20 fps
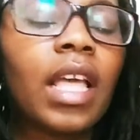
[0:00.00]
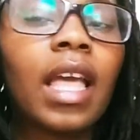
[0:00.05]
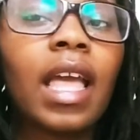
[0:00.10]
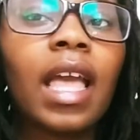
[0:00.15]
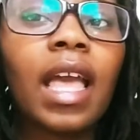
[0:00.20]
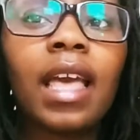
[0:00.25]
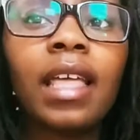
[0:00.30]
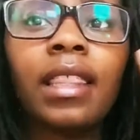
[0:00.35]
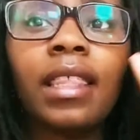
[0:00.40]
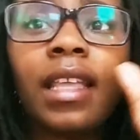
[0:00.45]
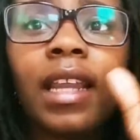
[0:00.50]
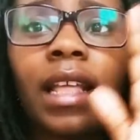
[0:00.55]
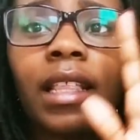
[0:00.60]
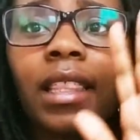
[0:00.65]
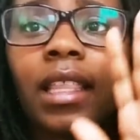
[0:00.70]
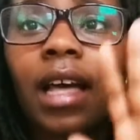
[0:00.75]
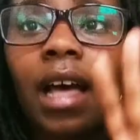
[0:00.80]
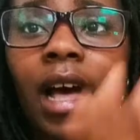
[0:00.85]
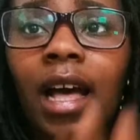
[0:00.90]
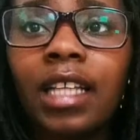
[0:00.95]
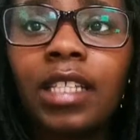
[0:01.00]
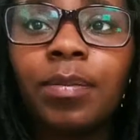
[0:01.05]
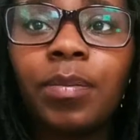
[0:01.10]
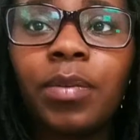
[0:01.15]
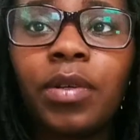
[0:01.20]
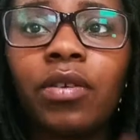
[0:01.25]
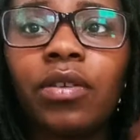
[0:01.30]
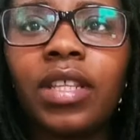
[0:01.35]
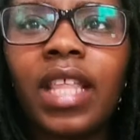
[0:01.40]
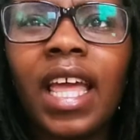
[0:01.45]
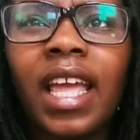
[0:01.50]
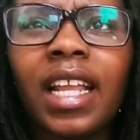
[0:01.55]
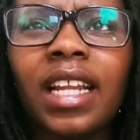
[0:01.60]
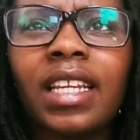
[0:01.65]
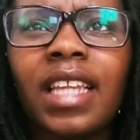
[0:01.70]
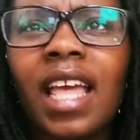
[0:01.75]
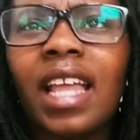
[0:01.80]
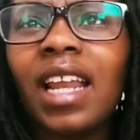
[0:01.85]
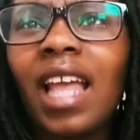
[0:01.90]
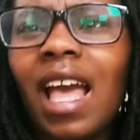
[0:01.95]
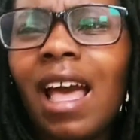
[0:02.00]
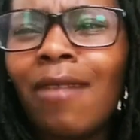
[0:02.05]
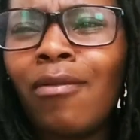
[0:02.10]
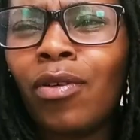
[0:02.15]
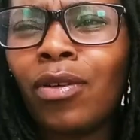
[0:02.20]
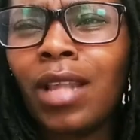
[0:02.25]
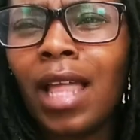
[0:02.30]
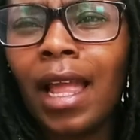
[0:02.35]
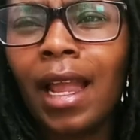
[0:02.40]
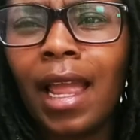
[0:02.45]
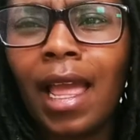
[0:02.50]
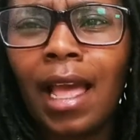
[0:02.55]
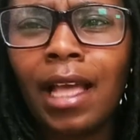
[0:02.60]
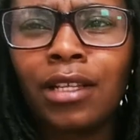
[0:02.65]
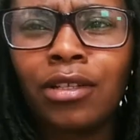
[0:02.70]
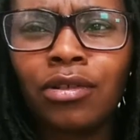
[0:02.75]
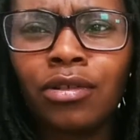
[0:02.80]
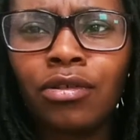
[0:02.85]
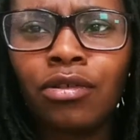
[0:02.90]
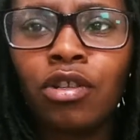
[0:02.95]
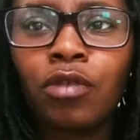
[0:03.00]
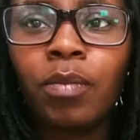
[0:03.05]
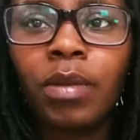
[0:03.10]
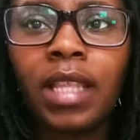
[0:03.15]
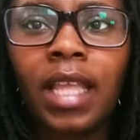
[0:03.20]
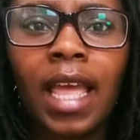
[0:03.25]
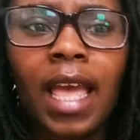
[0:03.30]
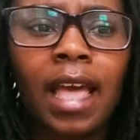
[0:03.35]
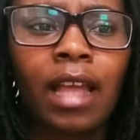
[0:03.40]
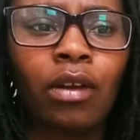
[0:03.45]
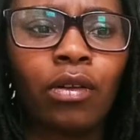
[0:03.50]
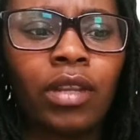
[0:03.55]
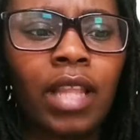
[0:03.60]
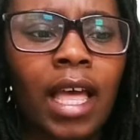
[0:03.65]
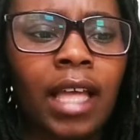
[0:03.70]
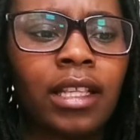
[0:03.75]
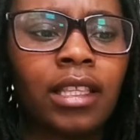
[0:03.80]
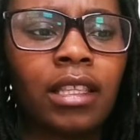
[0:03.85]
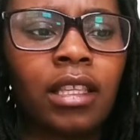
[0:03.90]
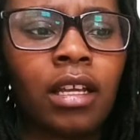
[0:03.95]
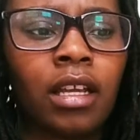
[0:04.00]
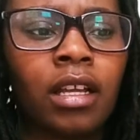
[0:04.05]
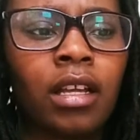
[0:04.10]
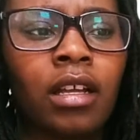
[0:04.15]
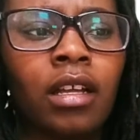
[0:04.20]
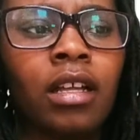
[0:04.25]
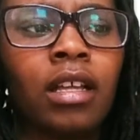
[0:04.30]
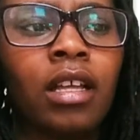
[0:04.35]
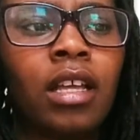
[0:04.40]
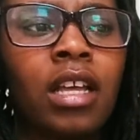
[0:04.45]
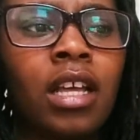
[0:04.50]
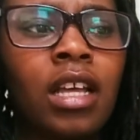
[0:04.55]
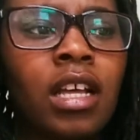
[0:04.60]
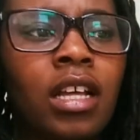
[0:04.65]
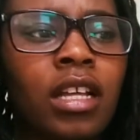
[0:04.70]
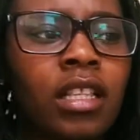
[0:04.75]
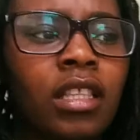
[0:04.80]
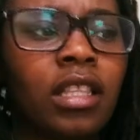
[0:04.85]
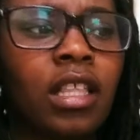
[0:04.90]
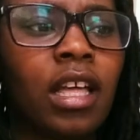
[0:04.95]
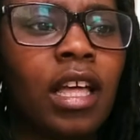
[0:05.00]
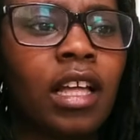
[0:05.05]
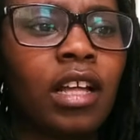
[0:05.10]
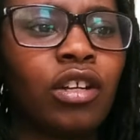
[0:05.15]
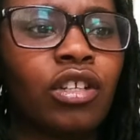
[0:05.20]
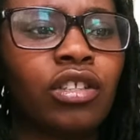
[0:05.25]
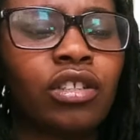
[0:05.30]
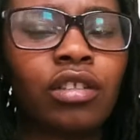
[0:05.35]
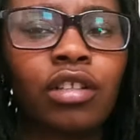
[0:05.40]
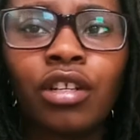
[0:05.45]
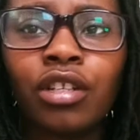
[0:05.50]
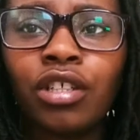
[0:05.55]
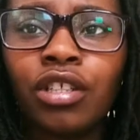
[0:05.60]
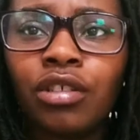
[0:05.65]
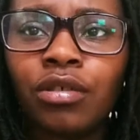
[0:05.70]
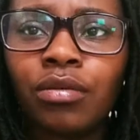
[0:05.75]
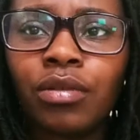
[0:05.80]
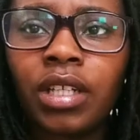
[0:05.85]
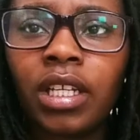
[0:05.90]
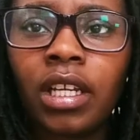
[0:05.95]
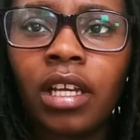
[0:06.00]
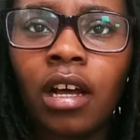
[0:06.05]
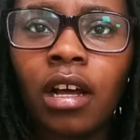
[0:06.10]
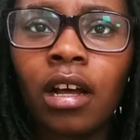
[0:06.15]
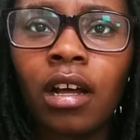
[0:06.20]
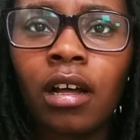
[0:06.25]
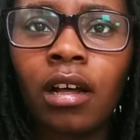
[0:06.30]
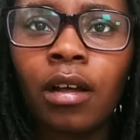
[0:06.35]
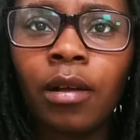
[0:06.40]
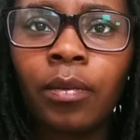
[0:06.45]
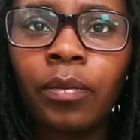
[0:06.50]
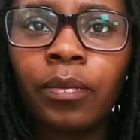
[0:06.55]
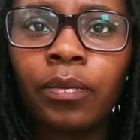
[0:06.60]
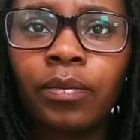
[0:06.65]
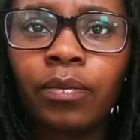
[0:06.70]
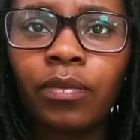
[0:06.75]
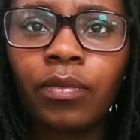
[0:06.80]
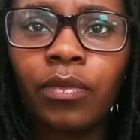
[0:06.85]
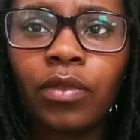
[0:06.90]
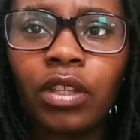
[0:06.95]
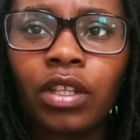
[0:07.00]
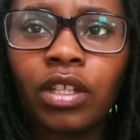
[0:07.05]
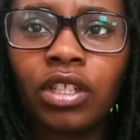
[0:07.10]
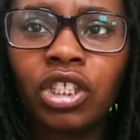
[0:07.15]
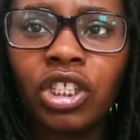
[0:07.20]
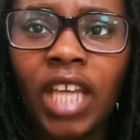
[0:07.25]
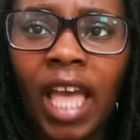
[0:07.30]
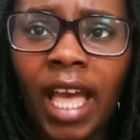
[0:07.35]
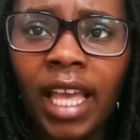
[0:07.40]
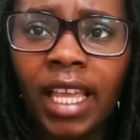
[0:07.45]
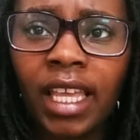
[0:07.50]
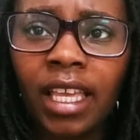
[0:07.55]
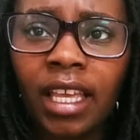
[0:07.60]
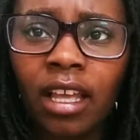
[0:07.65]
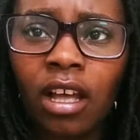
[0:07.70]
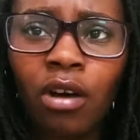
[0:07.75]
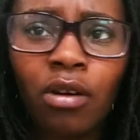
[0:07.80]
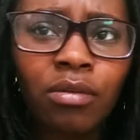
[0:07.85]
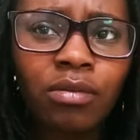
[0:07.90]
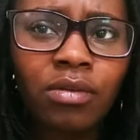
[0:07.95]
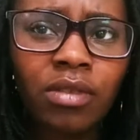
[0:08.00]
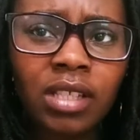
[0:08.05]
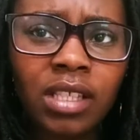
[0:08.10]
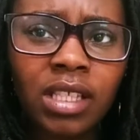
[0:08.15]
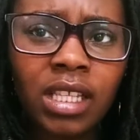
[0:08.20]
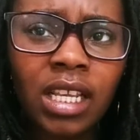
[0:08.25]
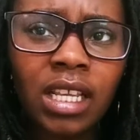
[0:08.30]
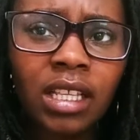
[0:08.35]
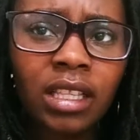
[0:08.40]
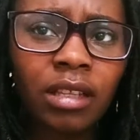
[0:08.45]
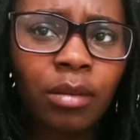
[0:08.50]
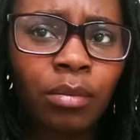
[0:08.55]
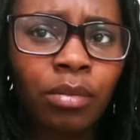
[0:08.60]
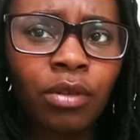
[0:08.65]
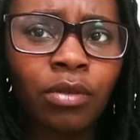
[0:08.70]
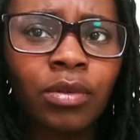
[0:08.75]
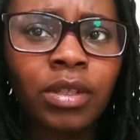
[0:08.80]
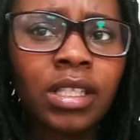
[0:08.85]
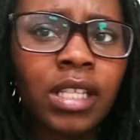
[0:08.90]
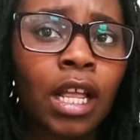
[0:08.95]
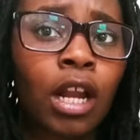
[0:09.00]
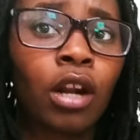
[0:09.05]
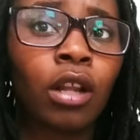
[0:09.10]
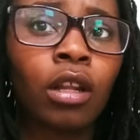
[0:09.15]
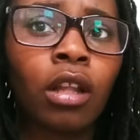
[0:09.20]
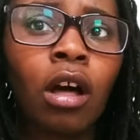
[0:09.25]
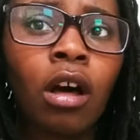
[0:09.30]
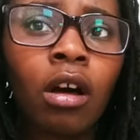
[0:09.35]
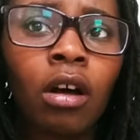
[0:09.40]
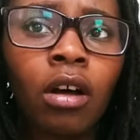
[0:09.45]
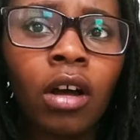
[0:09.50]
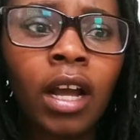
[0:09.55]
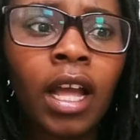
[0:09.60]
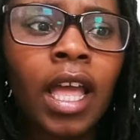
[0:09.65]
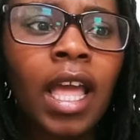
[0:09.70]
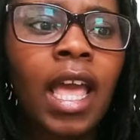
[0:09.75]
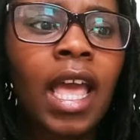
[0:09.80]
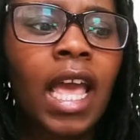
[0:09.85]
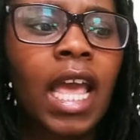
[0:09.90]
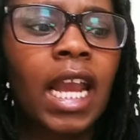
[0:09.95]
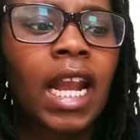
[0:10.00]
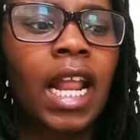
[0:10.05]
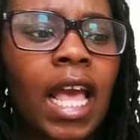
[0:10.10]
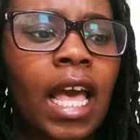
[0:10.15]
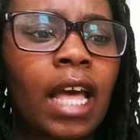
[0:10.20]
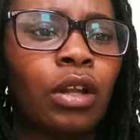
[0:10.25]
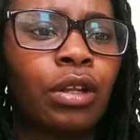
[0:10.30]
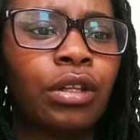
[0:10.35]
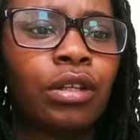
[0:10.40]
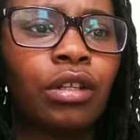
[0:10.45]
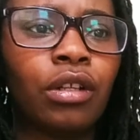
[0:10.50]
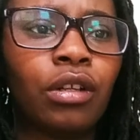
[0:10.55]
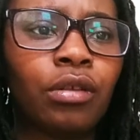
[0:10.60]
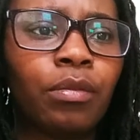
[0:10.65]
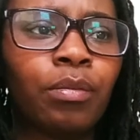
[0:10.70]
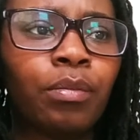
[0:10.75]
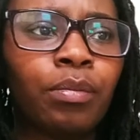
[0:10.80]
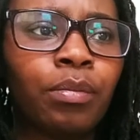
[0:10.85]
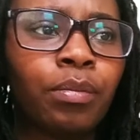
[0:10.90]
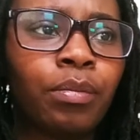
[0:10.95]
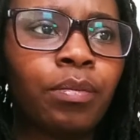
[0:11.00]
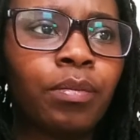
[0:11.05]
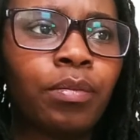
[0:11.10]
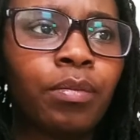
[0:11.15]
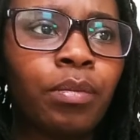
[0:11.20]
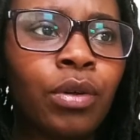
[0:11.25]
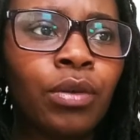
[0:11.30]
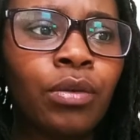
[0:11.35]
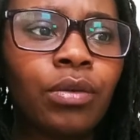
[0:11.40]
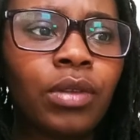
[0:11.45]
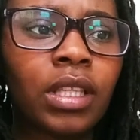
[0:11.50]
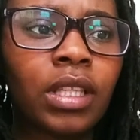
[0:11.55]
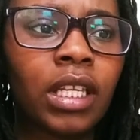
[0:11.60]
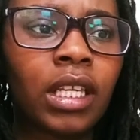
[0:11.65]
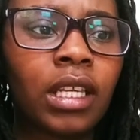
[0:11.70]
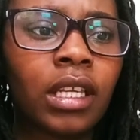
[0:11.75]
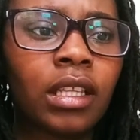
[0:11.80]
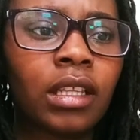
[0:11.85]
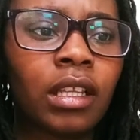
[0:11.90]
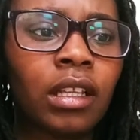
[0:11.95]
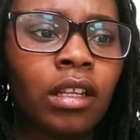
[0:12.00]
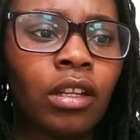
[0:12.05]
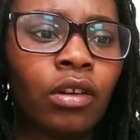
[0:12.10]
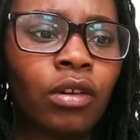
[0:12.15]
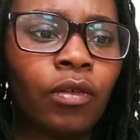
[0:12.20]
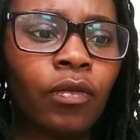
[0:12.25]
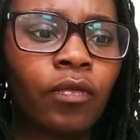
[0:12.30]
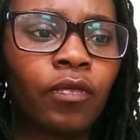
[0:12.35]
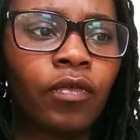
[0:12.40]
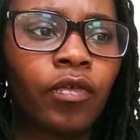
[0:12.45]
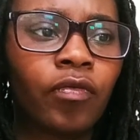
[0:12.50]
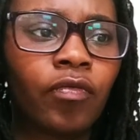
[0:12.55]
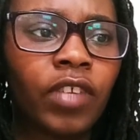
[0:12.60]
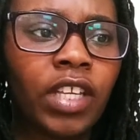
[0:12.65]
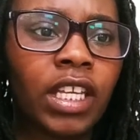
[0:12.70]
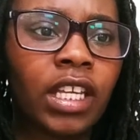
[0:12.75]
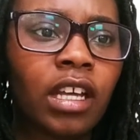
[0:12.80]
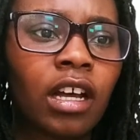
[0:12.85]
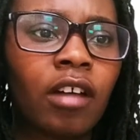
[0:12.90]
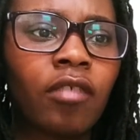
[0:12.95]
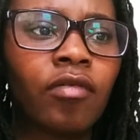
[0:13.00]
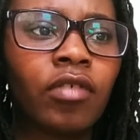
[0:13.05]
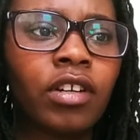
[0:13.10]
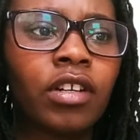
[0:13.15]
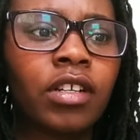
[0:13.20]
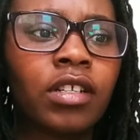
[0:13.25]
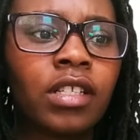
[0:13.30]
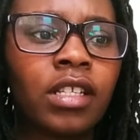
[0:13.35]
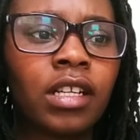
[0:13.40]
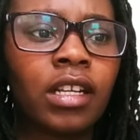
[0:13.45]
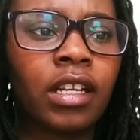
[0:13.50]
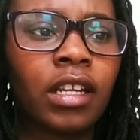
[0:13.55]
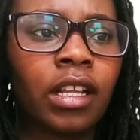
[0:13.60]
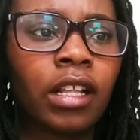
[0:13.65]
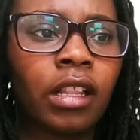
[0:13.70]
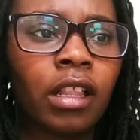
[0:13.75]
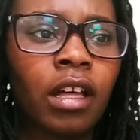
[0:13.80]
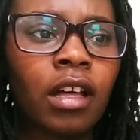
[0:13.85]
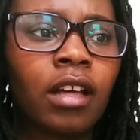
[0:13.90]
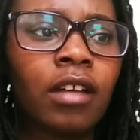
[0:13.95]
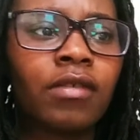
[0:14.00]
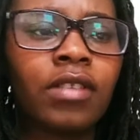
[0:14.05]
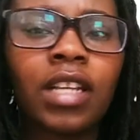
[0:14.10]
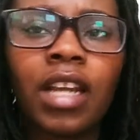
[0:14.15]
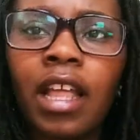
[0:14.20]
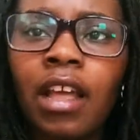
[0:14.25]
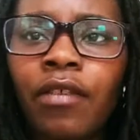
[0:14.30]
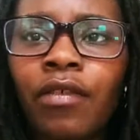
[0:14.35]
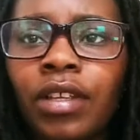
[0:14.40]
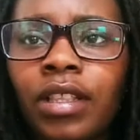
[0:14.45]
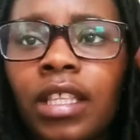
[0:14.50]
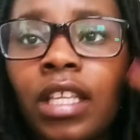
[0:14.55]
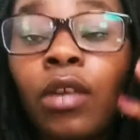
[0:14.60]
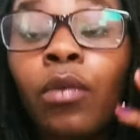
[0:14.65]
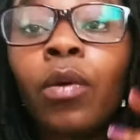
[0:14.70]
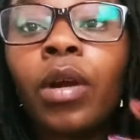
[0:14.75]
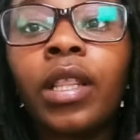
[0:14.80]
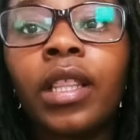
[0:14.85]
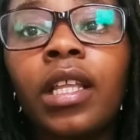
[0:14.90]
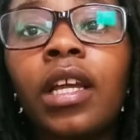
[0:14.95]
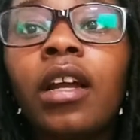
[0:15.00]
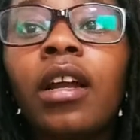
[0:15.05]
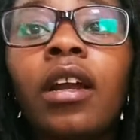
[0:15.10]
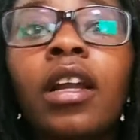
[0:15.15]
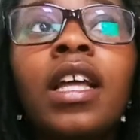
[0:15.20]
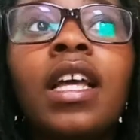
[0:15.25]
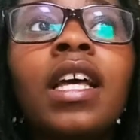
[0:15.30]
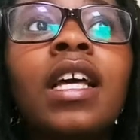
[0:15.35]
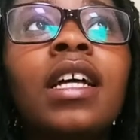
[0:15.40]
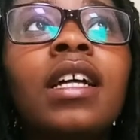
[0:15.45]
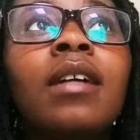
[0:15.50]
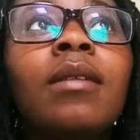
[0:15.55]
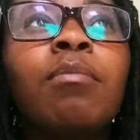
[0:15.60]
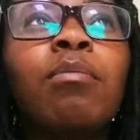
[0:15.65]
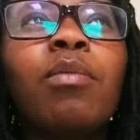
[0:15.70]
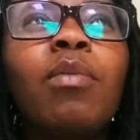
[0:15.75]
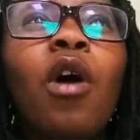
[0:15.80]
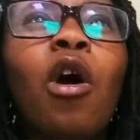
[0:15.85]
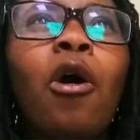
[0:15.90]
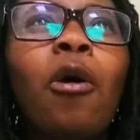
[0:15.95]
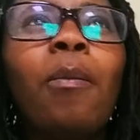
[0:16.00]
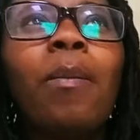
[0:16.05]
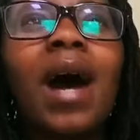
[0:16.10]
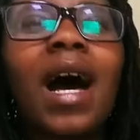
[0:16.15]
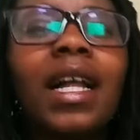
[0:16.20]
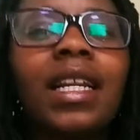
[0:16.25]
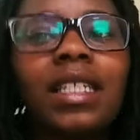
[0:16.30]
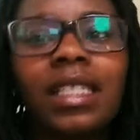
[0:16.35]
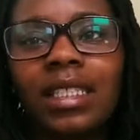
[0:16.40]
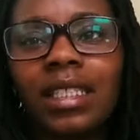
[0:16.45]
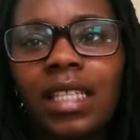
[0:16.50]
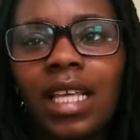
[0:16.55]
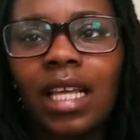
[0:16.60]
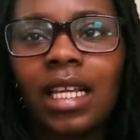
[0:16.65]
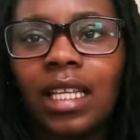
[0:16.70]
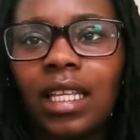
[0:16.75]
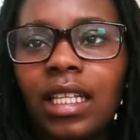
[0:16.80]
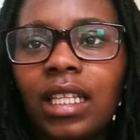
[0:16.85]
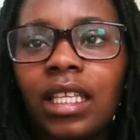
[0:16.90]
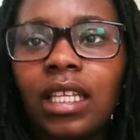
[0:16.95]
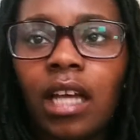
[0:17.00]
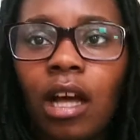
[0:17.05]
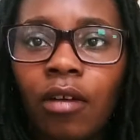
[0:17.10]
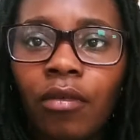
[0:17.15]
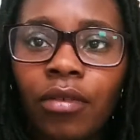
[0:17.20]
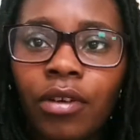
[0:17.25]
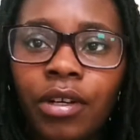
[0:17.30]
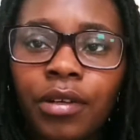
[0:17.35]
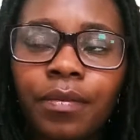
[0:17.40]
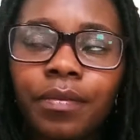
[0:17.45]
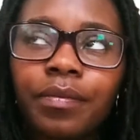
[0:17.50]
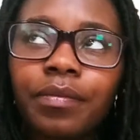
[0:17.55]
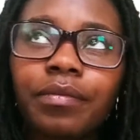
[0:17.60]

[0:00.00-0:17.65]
And then at the hospital, they didn't have on like hazard suits, but they had on like the surgery jacket coat thing, the blue ones that are long, and it on the little boot thing, the little feet covers and gloves and everything where their whole body is technically covered.